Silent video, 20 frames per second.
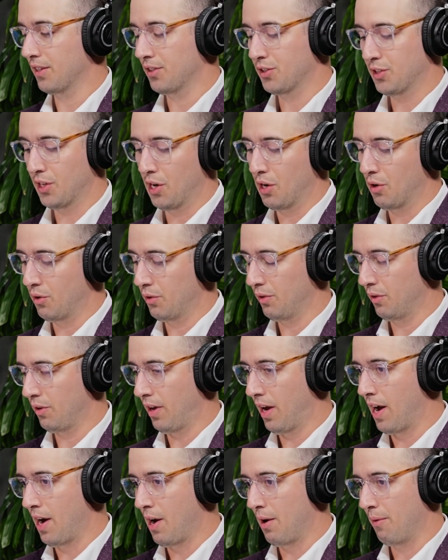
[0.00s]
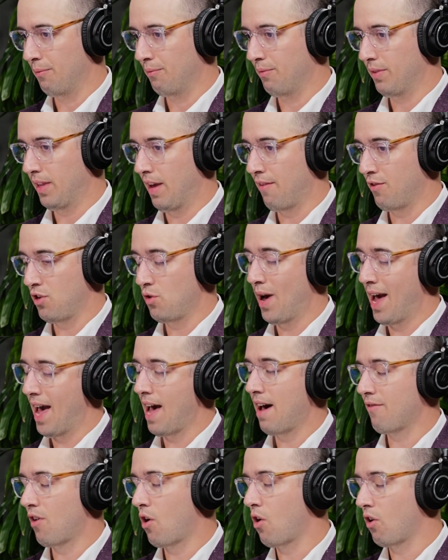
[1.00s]
So if you
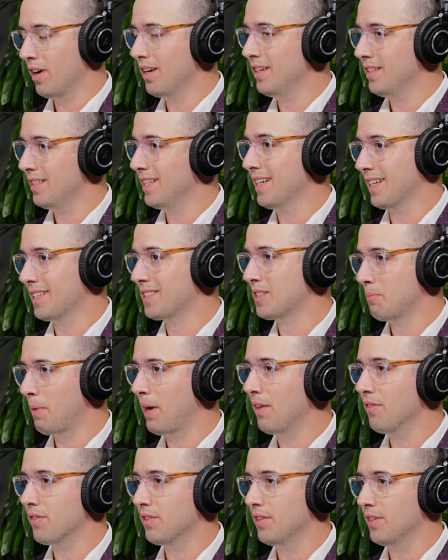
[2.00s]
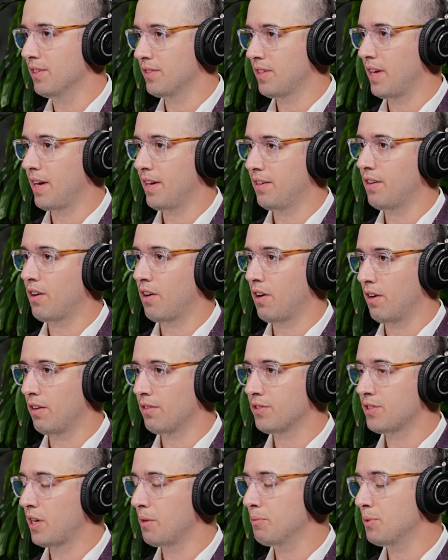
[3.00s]
have R&D expenses that are
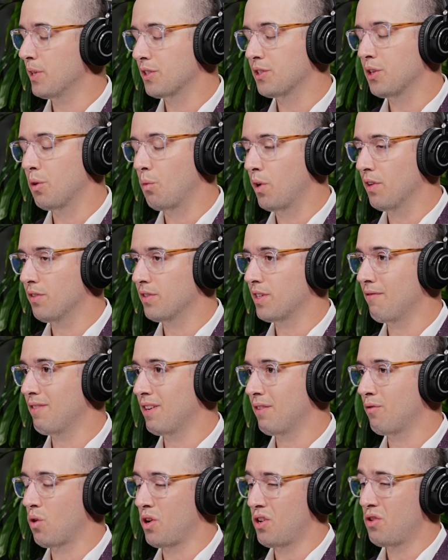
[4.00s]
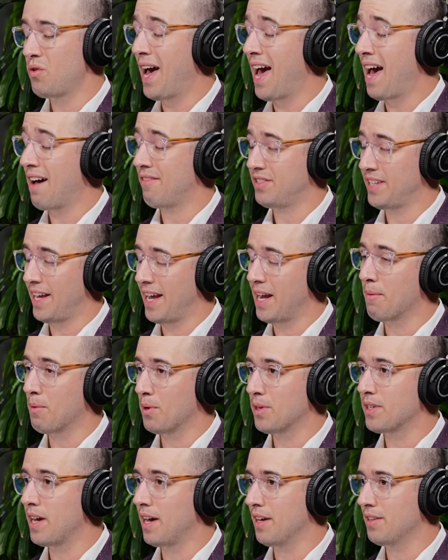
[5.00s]
subject to 174, you have to
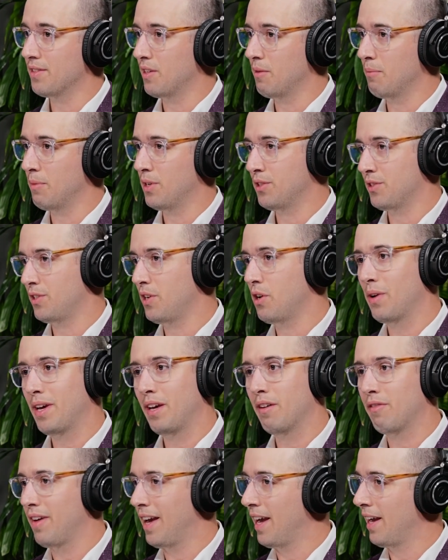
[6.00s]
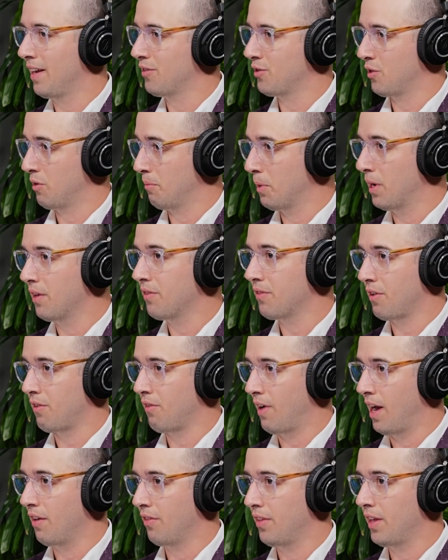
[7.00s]
amortize them. There's no ifs, ands, or buts
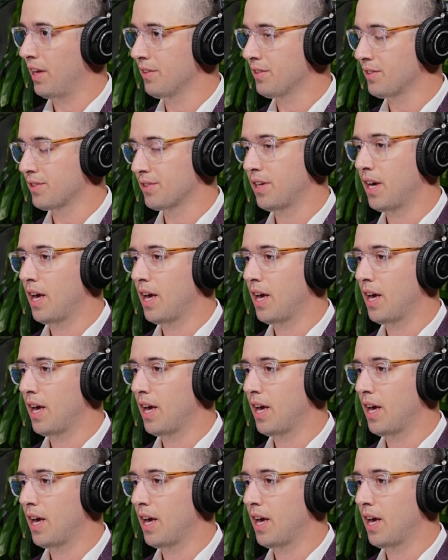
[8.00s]
around this.